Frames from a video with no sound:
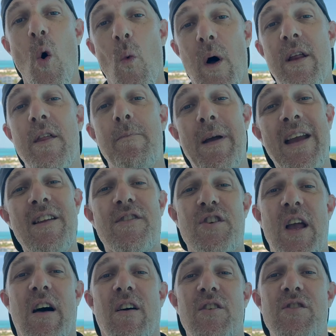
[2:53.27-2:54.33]
One of the biggest
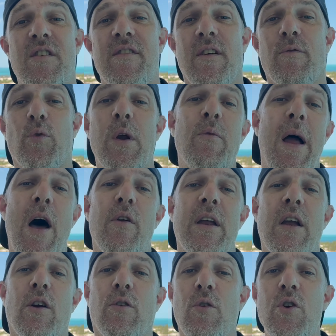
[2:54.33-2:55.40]
challenges of
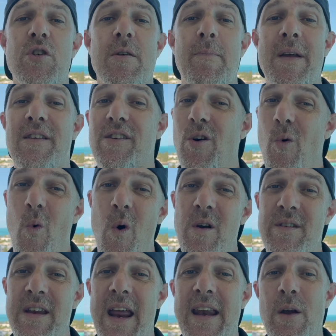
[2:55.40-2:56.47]
rerouting a cruise ship is
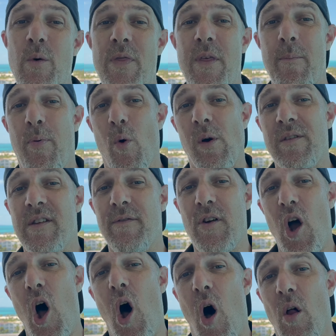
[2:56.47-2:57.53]
coordinating with the ports of
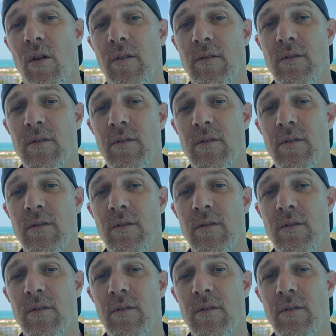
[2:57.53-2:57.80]
call.